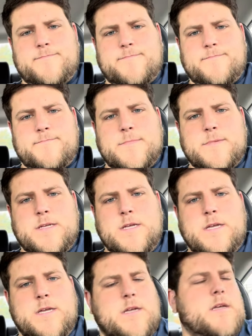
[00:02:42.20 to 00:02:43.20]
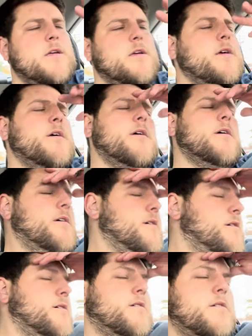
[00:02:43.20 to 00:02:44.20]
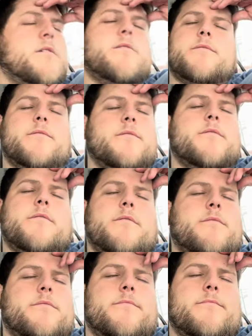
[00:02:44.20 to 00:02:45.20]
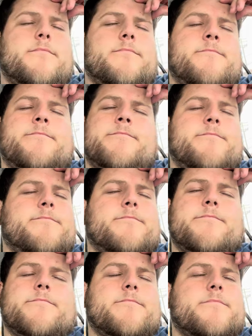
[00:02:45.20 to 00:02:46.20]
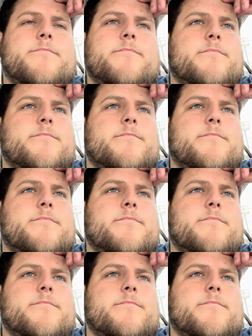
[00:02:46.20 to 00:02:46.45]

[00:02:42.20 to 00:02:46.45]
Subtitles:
Nothing is said.